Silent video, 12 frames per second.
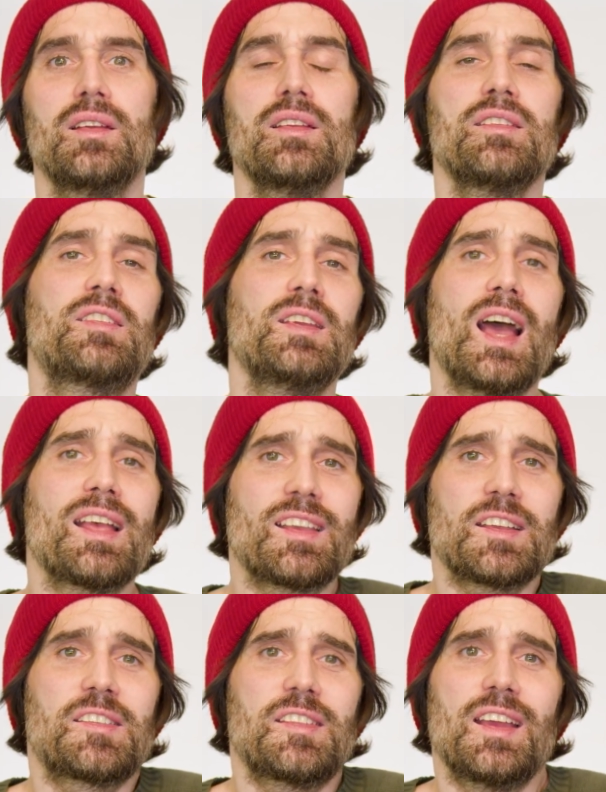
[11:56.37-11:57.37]
See, as
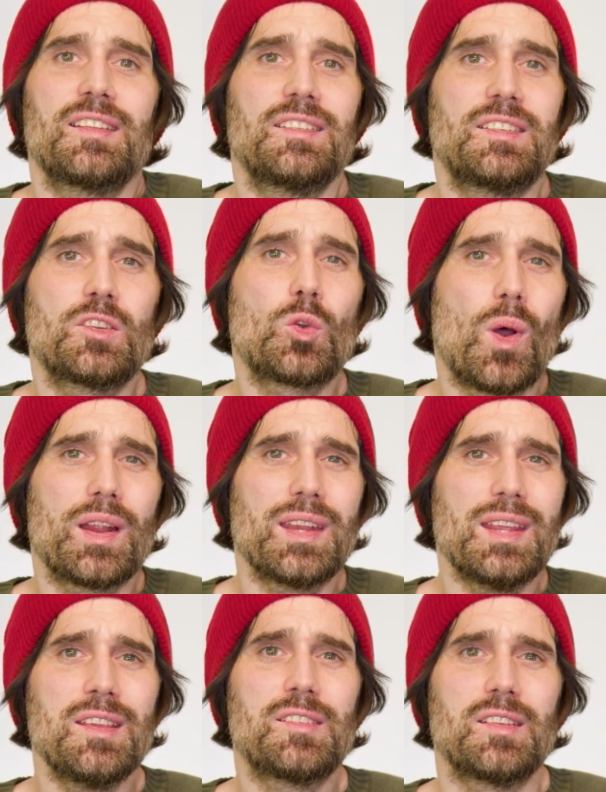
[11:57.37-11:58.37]
I said, this is
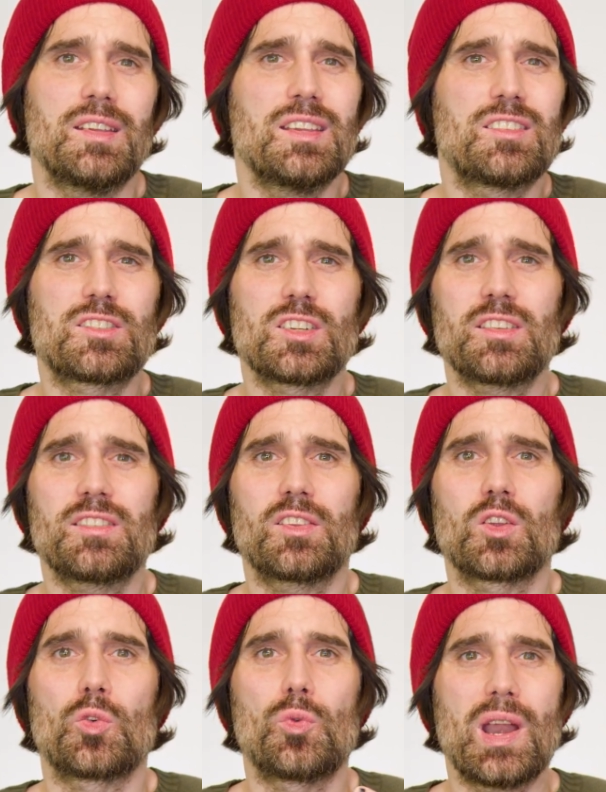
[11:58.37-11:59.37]
quite easy. It's just that
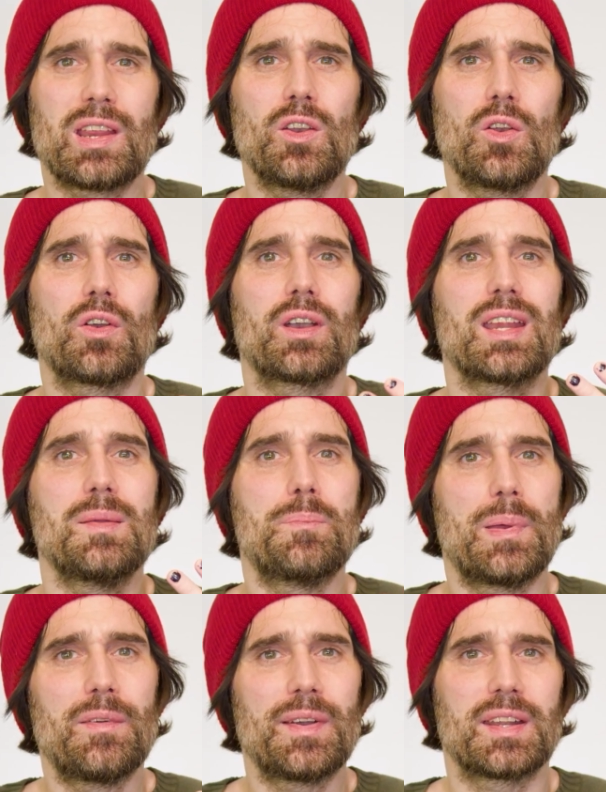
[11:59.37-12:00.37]
the regular
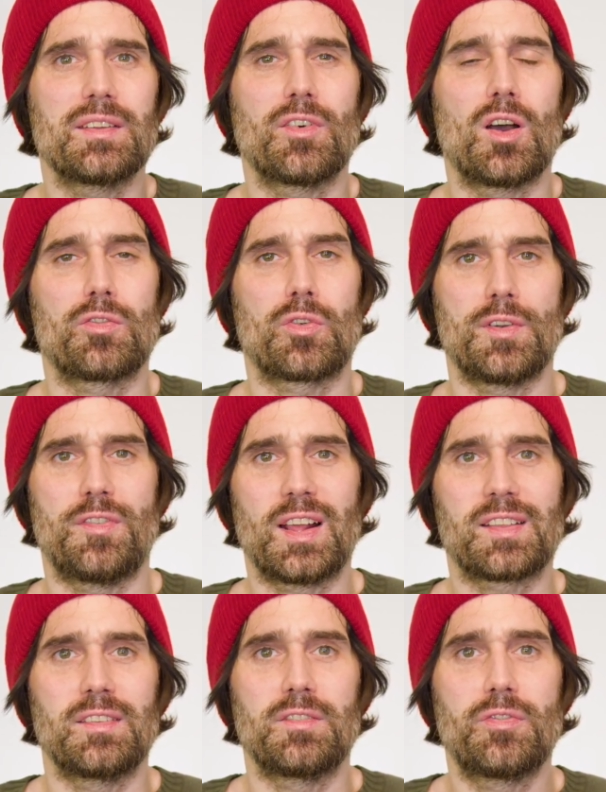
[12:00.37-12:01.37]
imperative of
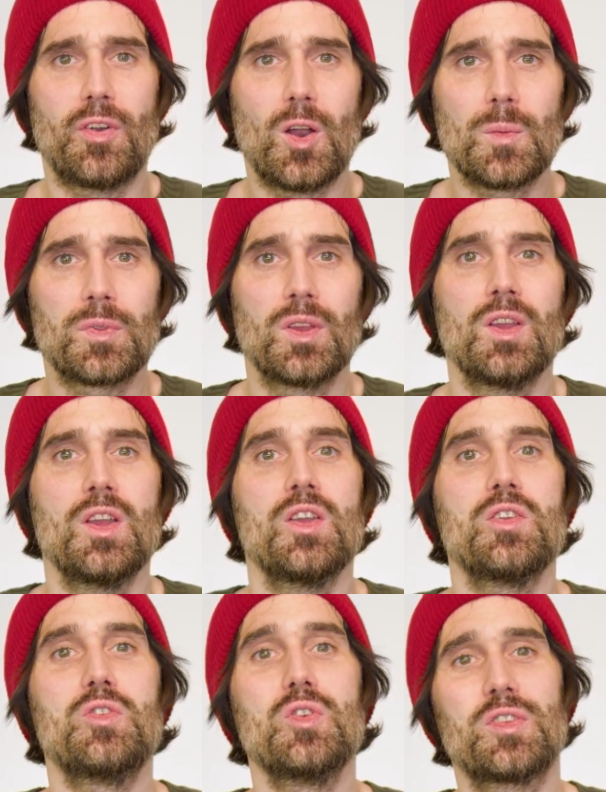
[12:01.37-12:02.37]
reflexive verbs
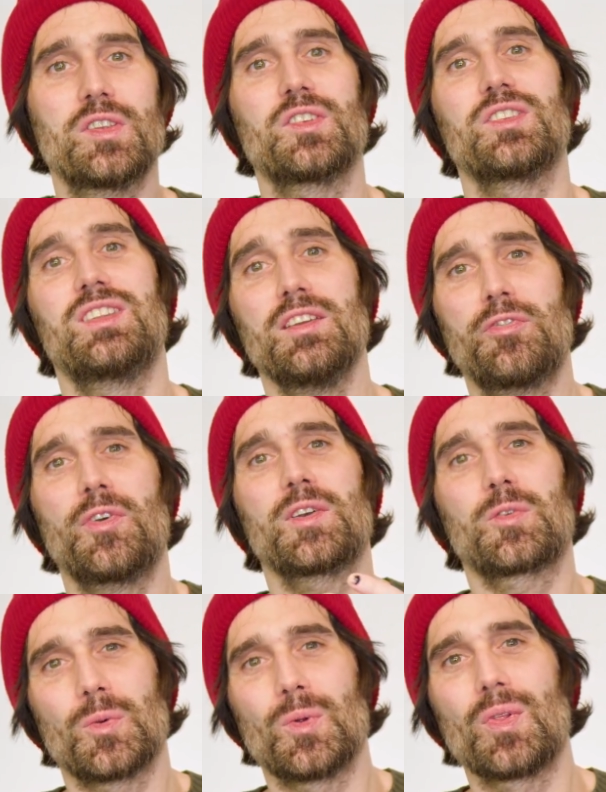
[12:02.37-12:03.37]
uses a
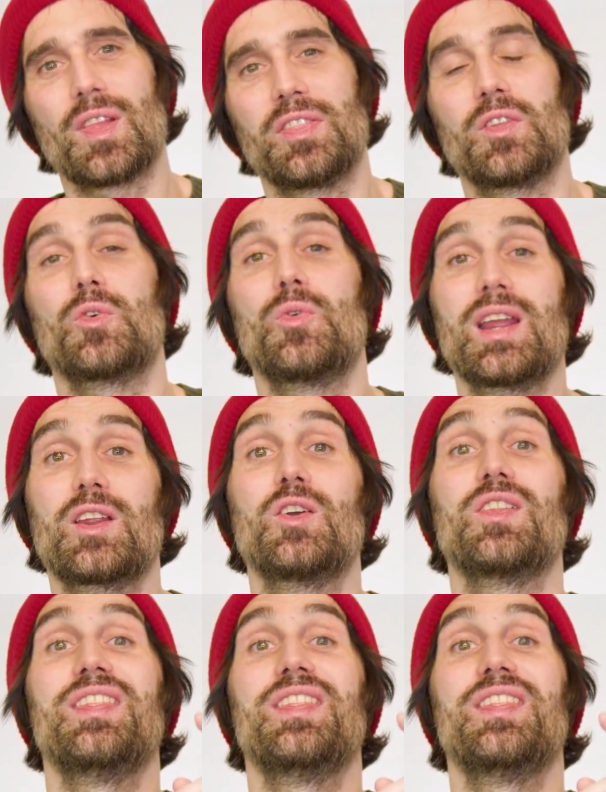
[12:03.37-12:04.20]
different rule than the regular